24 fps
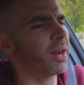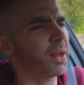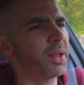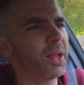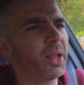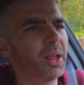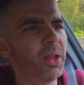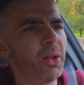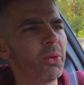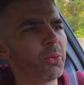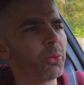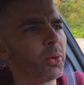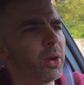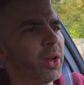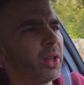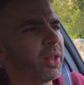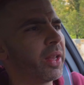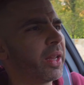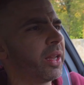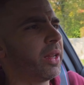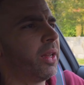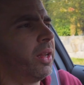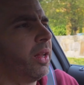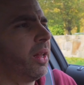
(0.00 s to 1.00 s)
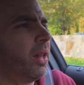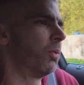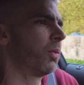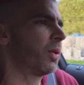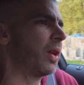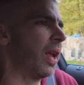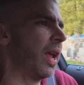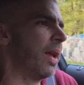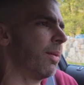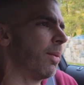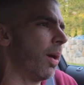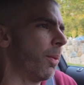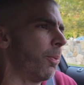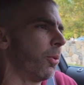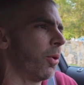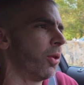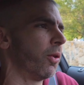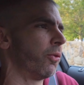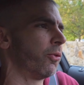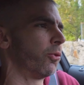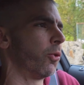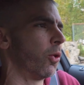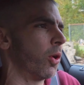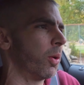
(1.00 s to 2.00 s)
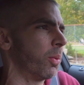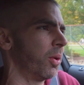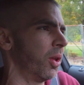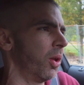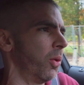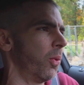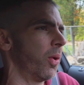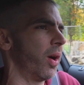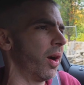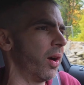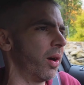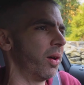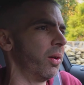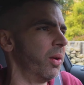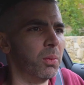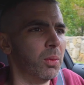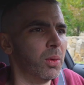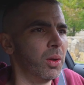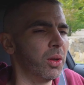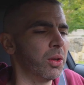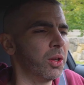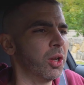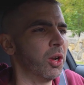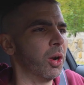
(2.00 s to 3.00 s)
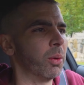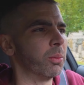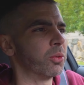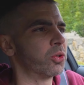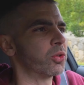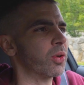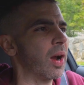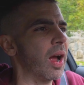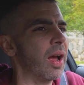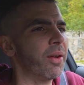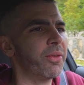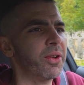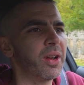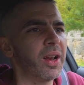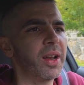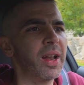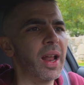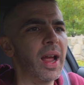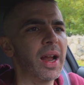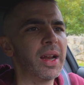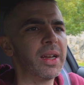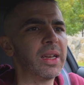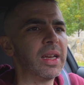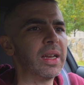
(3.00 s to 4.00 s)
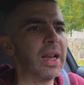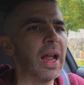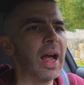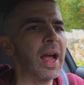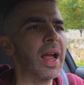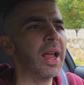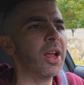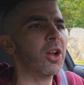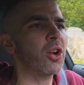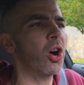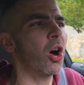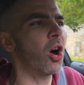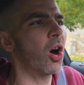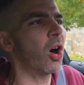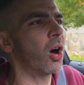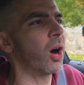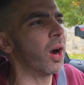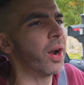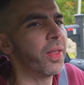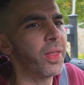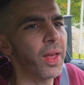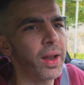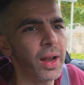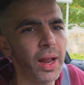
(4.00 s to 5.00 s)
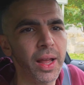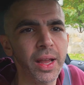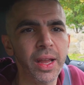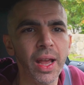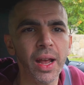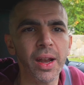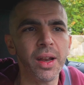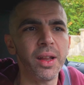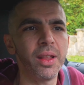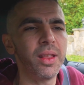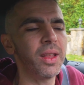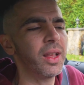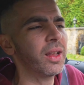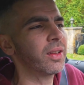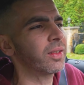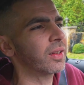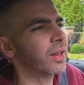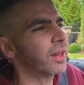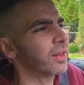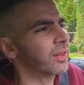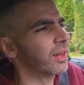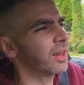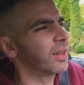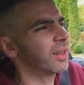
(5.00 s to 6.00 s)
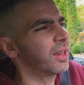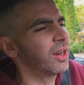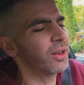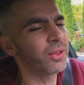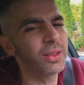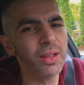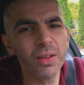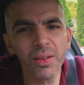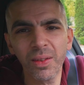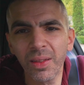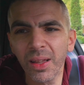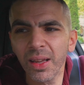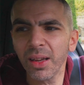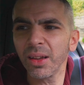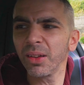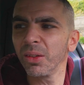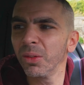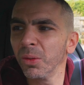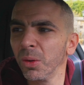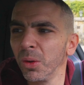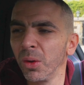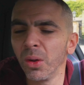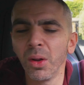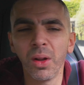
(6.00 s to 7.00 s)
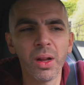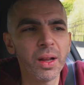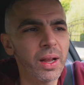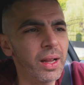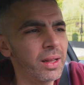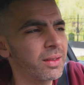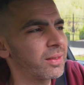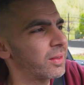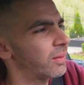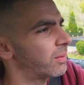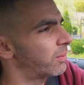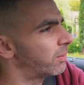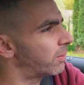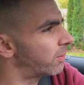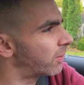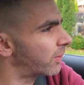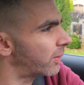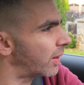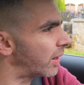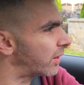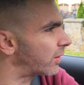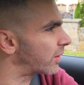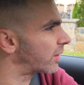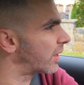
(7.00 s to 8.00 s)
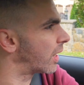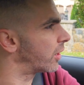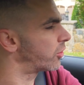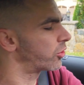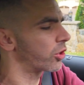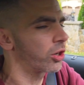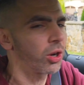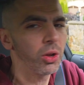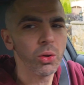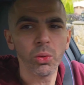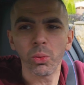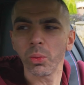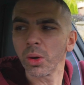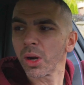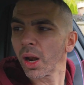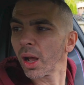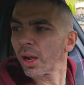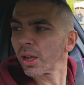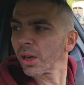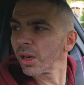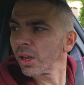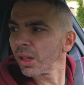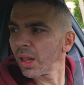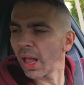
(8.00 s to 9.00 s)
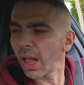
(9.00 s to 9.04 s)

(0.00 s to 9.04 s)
of really came up with a formula where, you know, I'm driving a 99 car, and then I get in this and I say, you know, this thing, it's digital. We're not going to